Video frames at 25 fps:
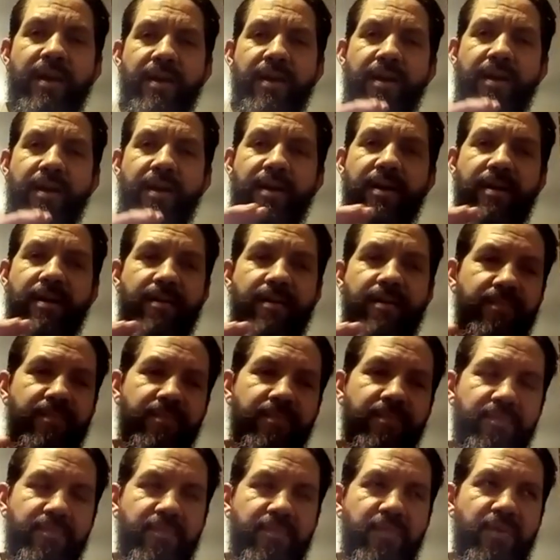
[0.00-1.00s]

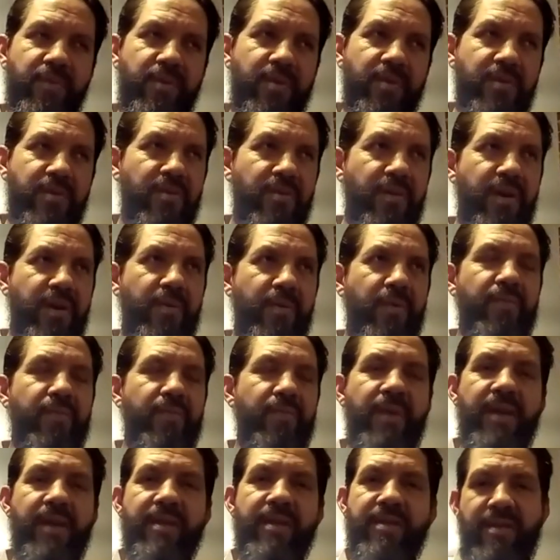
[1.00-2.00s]
They're anywhere
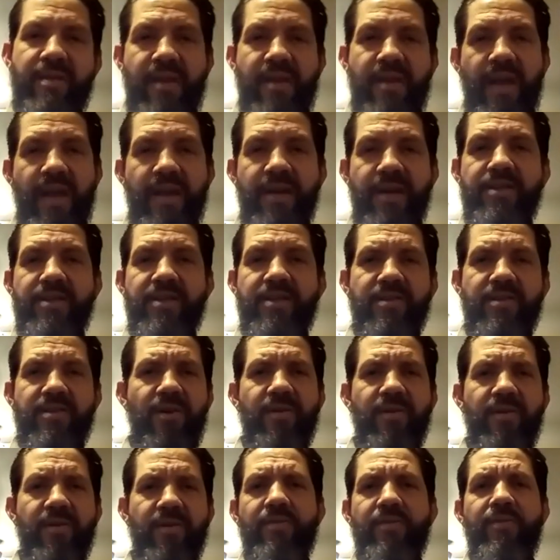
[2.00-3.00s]
from like 10 inches
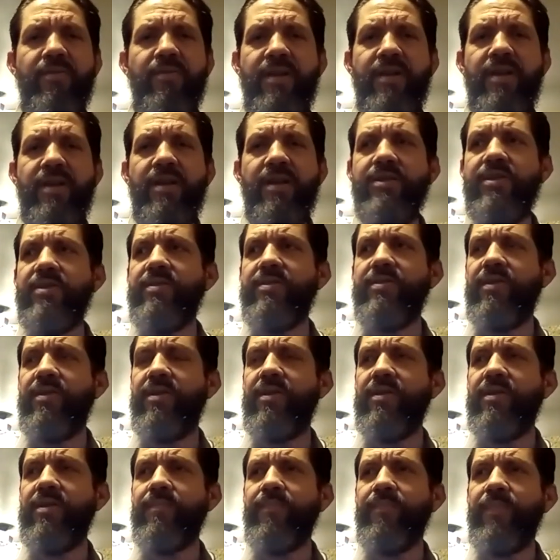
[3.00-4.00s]
long to 13 inches
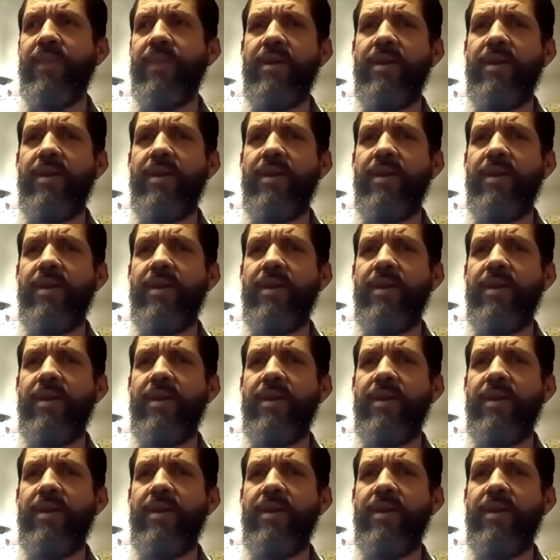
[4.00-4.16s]
long.